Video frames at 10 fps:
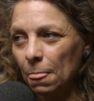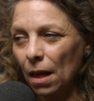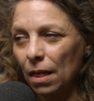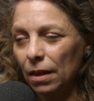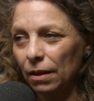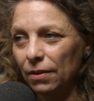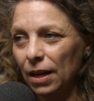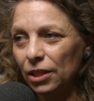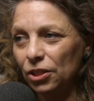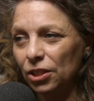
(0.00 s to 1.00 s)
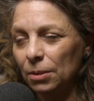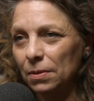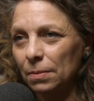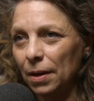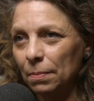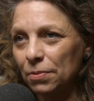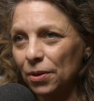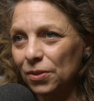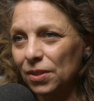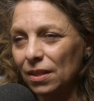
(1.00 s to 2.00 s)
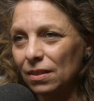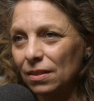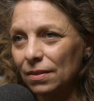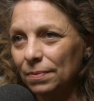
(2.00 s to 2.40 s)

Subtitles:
I think relationship is about process.